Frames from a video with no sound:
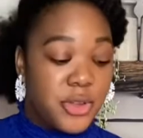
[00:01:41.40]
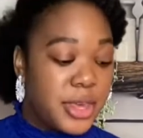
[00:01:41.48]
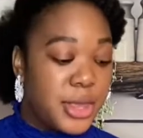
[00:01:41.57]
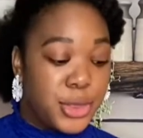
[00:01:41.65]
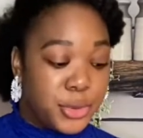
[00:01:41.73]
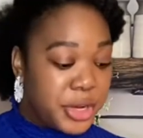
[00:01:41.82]

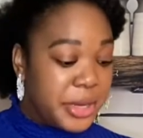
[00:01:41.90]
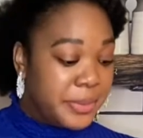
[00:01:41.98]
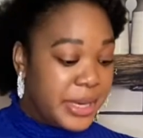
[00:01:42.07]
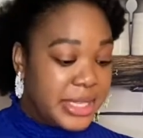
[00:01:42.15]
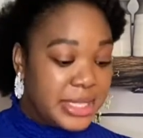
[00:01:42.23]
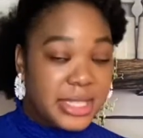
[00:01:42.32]
3
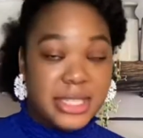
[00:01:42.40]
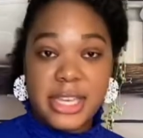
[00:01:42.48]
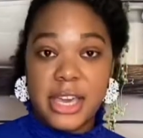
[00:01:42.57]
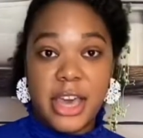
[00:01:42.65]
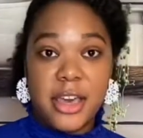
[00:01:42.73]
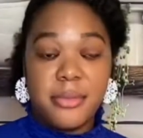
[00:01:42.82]
pieces that
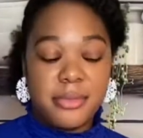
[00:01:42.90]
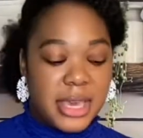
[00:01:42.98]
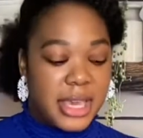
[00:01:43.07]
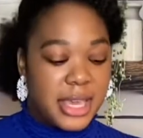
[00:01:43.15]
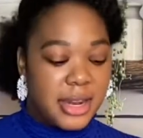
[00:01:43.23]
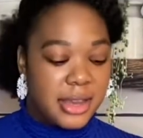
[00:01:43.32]
come
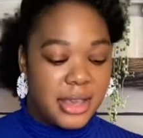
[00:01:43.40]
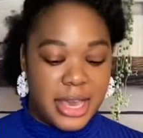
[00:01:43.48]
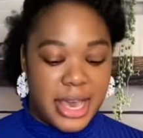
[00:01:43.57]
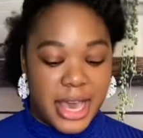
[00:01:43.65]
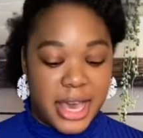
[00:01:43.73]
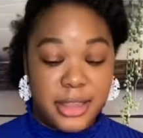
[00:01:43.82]
in
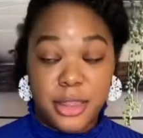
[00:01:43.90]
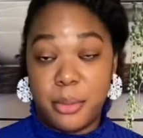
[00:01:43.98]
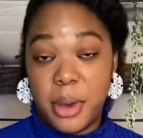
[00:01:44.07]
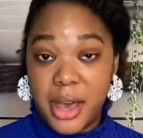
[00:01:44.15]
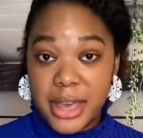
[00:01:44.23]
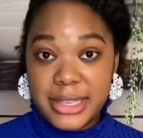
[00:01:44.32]
the
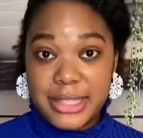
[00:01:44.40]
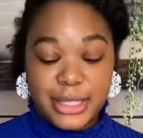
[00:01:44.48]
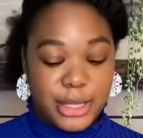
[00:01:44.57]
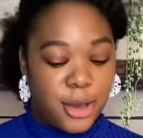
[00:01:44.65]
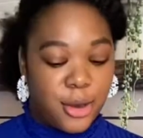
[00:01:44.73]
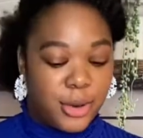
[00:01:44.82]
box,
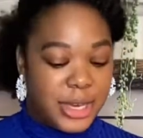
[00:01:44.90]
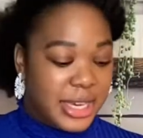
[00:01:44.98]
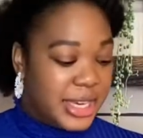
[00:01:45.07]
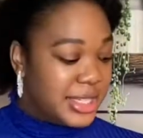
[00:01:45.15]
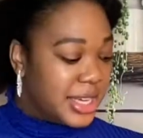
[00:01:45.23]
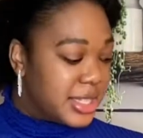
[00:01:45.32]
so
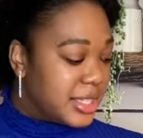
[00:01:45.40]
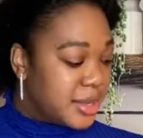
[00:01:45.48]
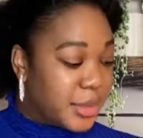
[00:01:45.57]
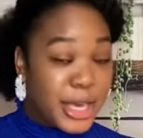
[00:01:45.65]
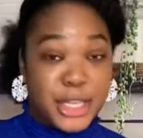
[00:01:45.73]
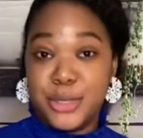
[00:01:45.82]
it doesn't seem
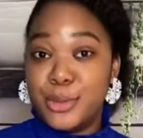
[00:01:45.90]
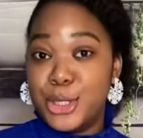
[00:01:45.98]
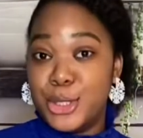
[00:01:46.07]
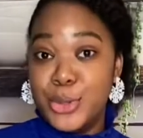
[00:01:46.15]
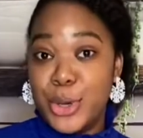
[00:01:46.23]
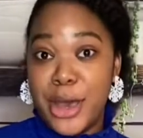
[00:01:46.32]
like it should be
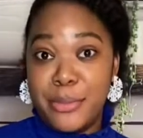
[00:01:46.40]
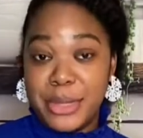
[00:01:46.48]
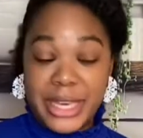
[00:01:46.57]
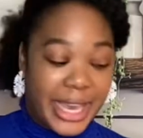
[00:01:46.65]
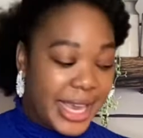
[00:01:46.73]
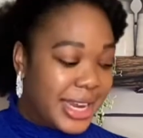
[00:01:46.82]
too
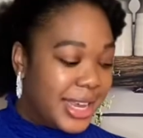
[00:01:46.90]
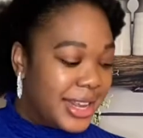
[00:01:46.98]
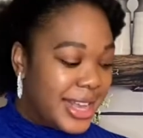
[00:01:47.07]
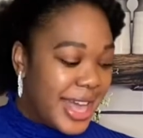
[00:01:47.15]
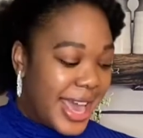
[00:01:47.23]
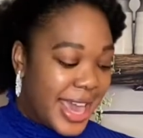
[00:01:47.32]
complicated.
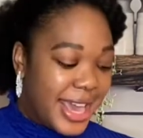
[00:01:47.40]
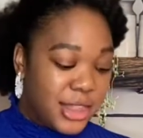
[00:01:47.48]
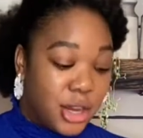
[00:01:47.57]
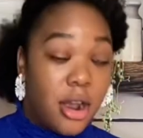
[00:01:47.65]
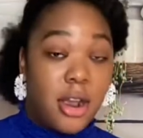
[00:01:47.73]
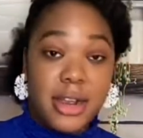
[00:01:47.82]
And
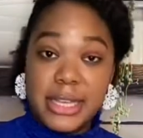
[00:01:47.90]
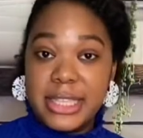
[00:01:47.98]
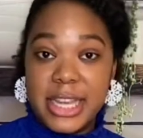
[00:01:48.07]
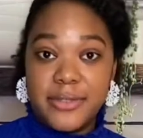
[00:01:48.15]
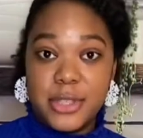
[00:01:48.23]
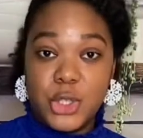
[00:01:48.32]
there are a set
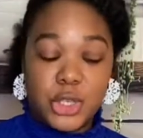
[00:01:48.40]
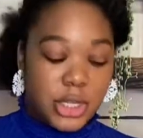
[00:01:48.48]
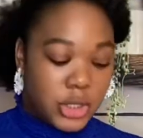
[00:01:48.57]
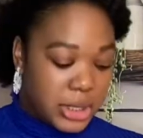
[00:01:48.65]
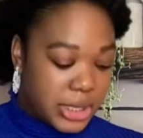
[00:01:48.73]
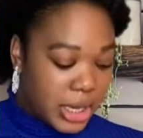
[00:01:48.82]
of
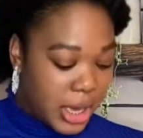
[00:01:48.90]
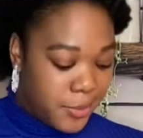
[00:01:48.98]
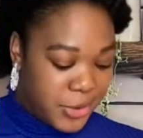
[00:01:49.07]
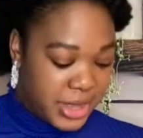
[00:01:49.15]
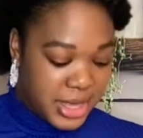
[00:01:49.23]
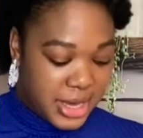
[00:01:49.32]
instructions that come
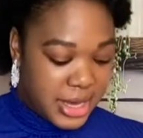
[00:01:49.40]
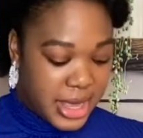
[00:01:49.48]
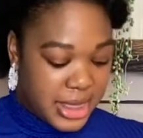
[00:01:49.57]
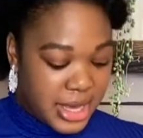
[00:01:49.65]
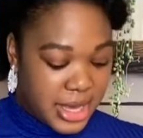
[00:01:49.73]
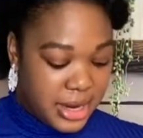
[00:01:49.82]
with it, and
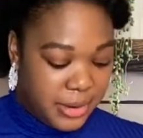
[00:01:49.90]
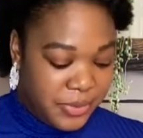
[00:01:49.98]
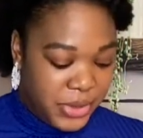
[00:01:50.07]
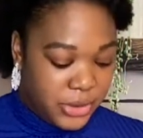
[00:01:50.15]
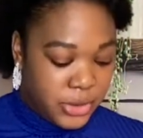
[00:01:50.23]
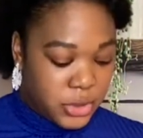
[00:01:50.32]
then
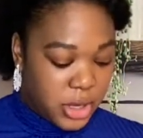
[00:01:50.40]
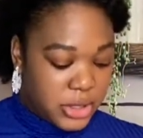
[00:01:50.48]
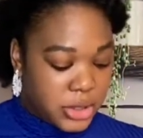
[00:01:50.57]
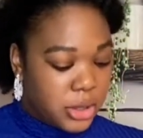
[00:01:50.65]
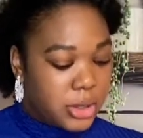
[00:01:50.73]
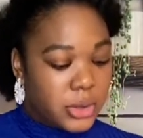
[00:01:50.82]
there's
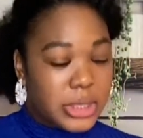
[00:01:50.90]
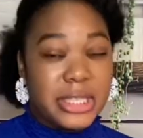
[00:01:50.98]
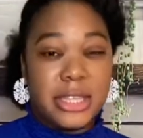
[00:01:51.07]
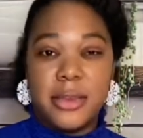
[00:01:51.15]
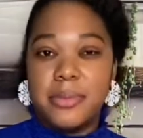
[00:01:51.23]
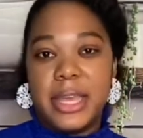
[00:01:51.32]
also a little
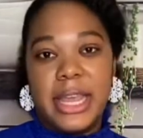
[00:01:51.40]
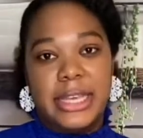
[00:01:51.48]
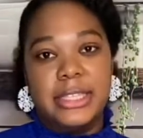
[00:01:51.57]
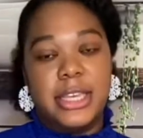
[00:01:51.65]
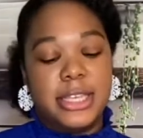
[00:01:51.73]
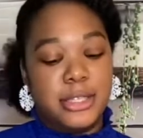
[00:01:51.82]
slip that
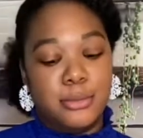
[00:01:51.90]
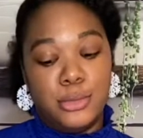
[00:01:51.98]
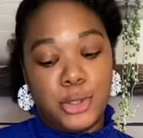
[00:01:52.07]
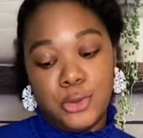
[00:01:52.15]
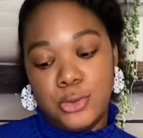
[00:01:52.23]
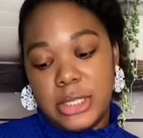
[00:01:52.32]
has like some
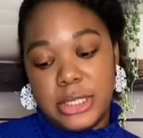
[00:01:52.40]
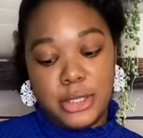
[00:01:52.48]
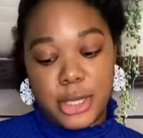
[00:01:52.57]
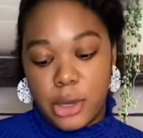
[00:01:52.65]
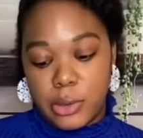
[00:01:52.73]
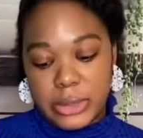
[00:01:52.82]
do's and
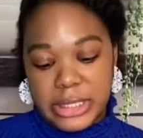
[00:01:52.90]
don'ts